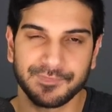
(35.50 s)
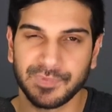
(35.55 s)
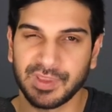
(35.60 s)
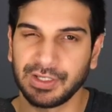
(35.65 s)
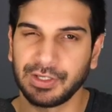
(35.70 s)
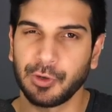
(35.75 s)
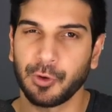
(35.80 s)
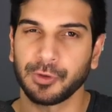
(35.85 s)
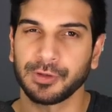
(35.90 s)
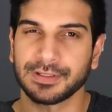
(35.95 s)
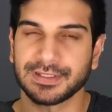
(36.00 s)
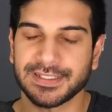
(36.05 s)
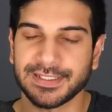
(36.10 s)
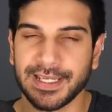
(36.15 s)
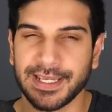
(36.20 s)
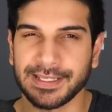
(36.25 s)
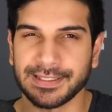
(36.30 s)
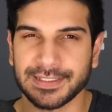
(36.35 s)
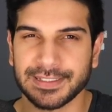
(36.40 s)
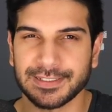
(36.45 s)
the New Orleans
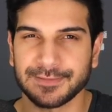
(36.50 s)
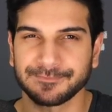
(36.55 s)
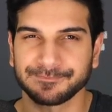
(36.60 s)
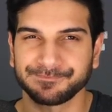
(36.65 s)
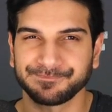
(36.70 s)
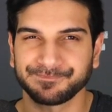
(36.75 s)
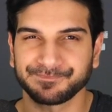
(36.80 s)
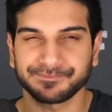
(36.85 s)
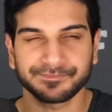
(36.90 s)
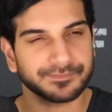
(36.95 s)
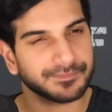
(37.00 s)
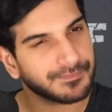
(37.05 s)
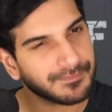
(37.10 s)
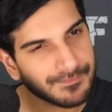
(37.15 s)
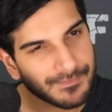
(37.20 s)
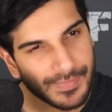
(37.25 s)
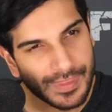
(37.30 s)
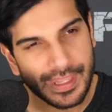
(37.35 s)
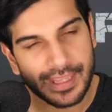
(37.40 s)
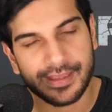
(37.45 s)
Saints.
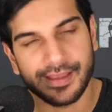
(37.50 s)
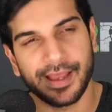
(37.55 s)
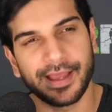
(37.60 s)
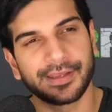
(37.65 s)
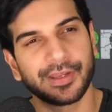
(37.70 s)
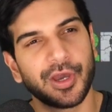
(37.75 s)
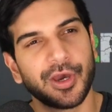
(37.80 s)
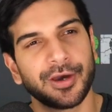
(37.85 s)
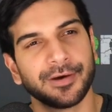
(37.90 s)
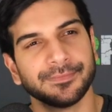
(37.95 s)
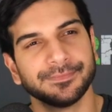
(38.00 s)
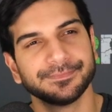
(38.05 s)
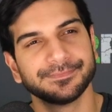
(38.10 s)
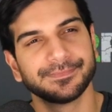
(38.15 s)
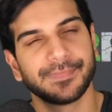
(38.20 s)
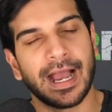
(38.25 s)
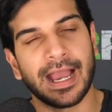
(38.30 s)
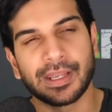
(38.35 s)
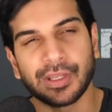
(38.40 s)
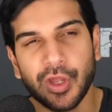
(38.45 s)
I
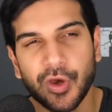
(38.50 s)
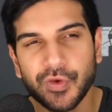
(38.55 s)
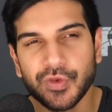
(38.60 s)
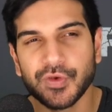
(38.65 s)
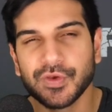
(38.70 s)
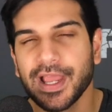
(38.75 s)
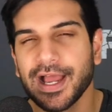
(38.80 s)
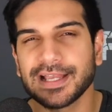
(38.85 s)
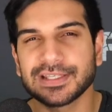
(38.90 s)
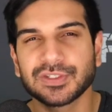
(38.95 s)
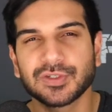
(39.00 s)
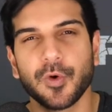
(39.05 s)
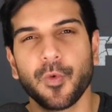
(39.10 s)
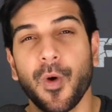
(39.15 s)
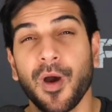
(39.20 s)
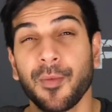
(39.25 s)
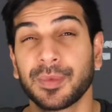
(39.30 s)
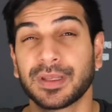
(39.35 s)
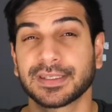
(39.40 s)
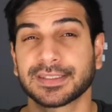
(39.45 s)
know you guys don't
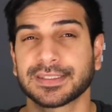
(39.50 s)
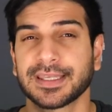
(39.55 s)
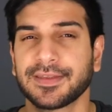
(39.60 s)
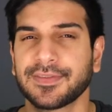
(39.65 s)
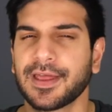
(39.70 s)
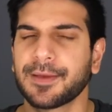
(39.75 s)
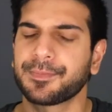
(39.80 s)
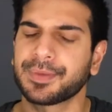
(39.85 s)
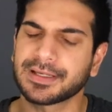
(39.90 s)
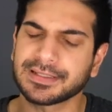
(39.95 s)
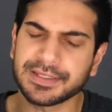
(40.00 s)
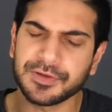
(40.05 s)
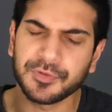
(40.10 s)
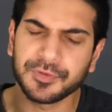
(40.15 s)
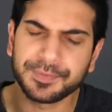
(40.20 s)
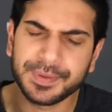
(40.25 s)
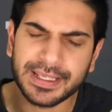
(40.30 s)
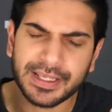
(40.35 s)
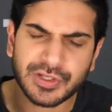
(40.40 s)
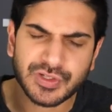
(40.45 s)
want me to say that because it
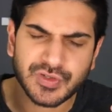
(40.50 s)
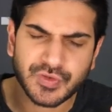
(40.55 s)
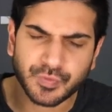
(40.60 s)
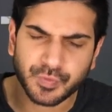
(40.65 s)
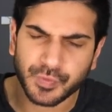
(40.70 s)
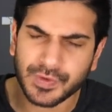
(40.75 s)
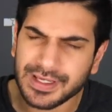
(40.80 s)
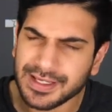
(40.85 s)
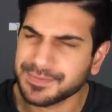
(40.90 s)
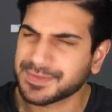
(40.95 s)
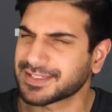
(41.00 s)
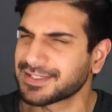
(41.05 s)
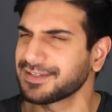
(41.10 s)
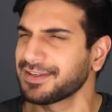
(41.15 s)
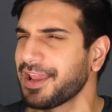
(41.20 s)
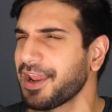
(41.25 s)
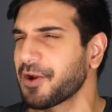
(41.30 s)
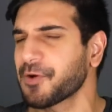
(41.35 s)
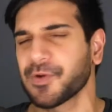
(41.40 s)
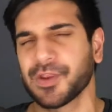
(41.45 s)
would be a dream
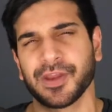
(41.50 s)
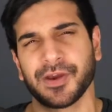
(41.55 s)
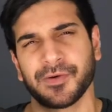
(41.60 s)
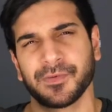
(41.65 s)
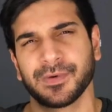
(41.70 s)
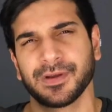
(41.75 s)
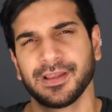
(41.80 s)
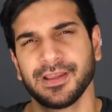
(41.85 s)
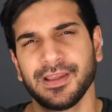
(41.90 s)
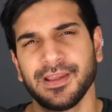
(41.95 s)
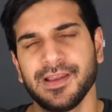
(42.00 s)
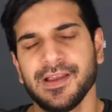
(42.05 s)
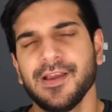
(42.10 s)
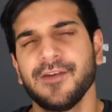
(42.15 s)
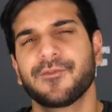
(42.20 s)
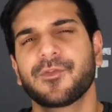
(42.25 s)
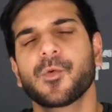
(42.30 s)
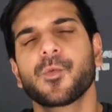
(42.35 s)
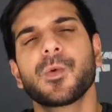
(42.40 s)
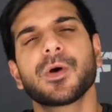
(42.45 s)
scenario
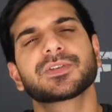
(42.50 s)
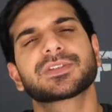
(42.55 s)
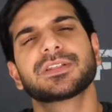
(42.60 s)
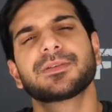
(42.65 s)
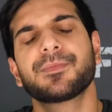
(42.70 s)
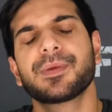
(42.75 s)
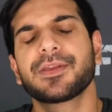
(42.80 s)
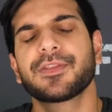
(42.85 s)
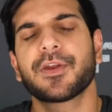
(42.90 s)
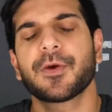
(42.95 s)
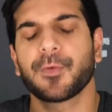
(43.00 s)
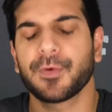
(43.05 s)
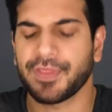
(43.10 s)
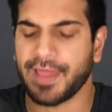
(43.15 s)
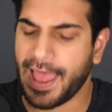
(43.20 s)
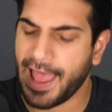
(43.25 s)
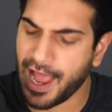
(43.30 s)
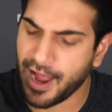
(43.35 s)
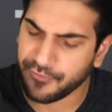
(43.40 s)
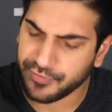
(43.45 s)
for Wilson to be there with
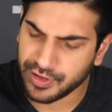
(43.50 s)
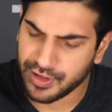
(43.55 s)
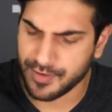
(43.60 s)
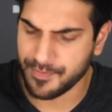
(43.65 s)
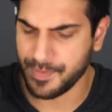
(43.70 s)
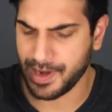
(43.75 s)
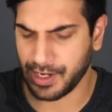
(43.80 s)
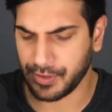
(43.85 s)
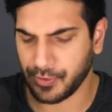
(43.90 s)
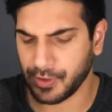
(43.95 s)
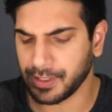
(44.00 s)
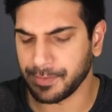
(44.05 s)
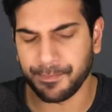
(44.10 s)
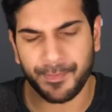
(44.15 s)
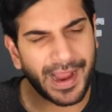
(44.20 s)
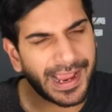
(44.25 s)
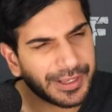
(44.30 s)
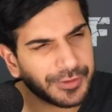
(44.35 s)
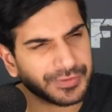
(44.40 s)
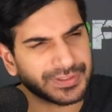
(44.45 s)
Alvin Kamara and
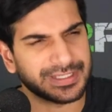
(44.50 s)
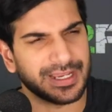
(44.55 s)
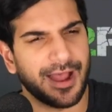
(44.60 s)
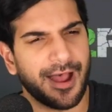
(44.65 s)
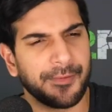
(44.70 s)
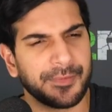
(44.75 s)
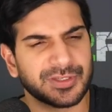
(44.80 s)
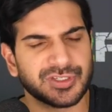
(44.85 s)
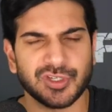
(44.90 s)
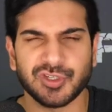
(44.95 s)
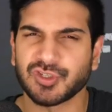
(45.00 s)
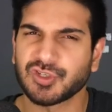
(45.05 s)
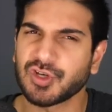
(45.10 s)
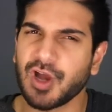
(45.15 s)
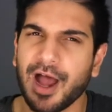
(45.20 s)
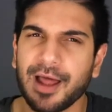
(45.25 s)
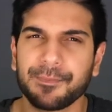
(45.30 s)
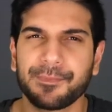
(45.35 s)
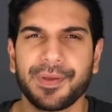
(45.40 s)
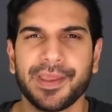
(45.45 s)
Michael Thomas and
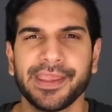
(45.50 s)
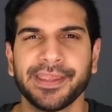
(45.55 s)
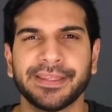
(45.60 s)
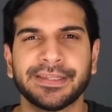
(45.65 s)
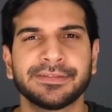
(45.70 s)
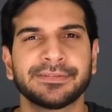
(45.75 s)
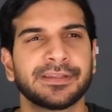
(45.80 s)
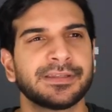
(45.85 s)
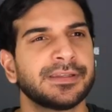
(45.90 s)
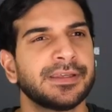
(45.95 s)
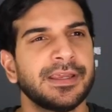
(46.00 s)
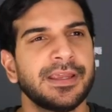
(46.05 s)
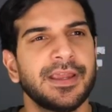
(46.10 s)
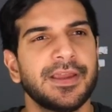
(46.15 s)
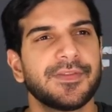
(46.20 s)
Sean Payton.